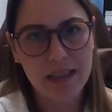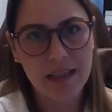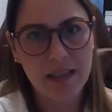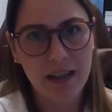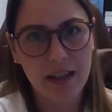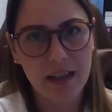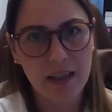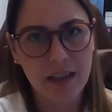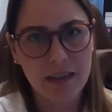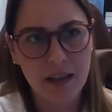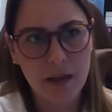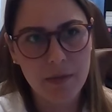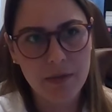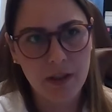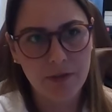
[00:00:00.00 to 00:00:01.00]
there in
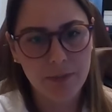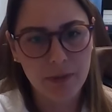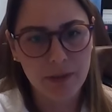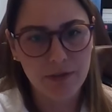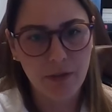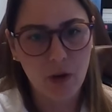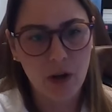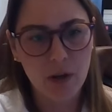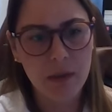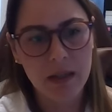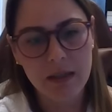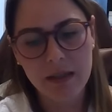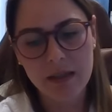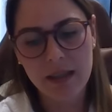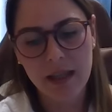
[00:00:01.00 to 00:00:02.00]
terms of
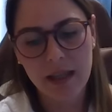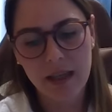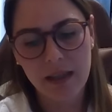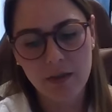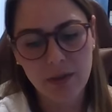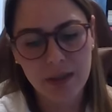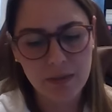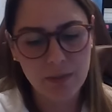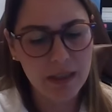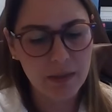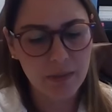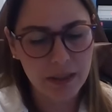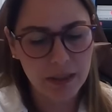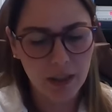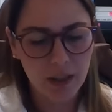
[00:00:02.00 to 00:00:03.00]
performance and treatment
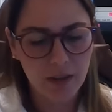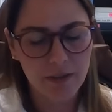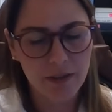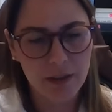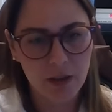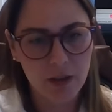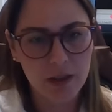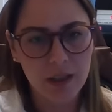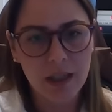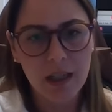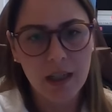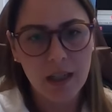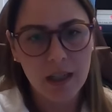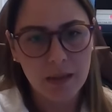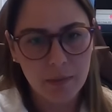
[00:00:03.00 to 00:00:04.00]
recover, or
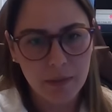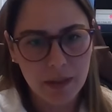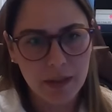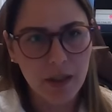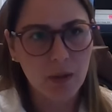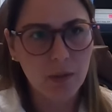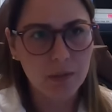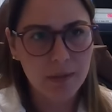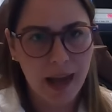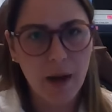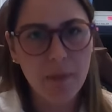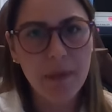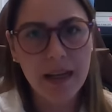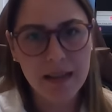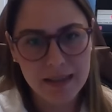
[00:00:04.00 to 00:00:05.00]

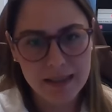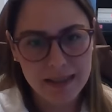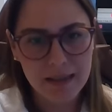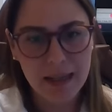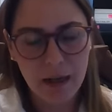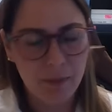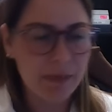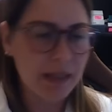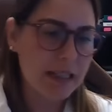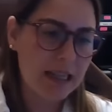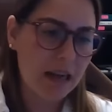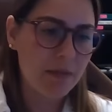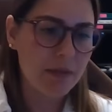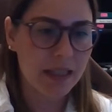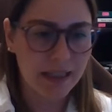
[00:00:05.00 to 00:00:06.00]
how many
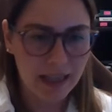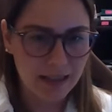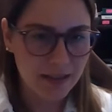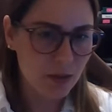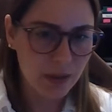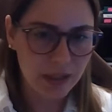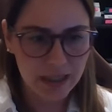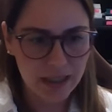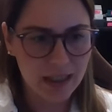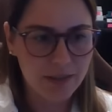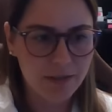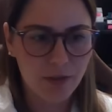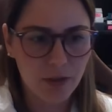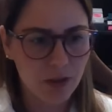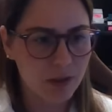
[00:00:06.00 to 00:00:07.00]
times they get treated
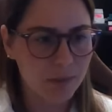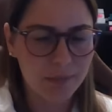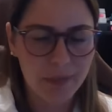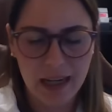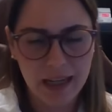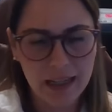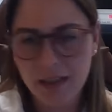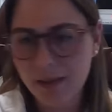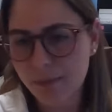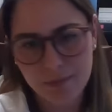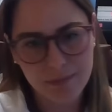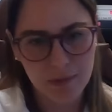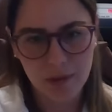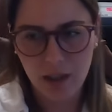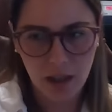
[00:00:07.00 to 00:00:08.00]
for any
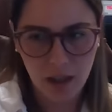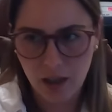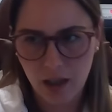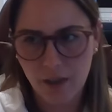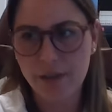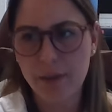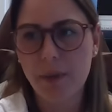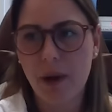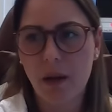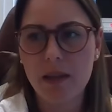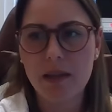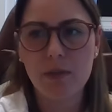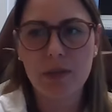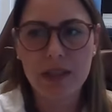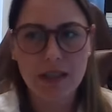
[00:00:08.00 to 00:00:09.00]
of the
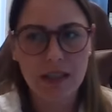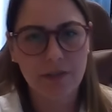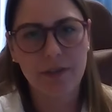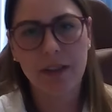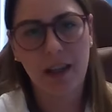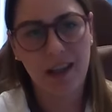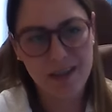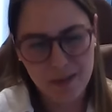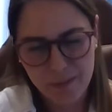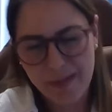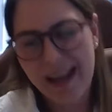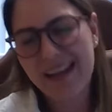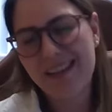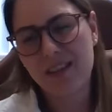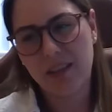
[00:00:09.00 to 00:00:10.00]
problems we see in feedlot,
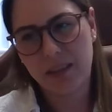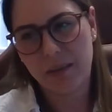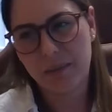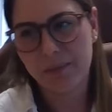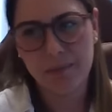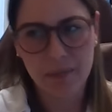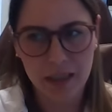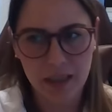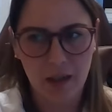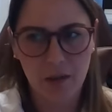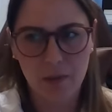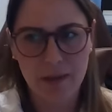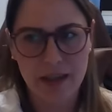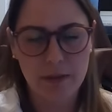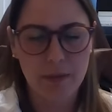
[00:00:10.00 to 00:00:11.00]
especially
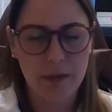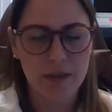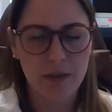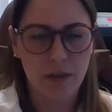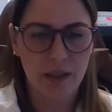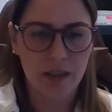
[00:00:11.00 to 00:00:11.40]
respiratory